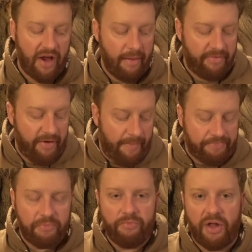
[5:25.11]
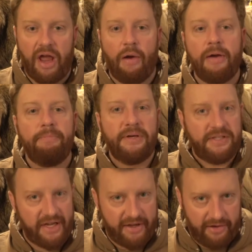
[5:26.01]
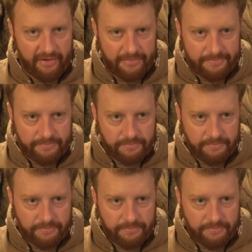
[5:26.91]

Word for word: times. Now, in particular,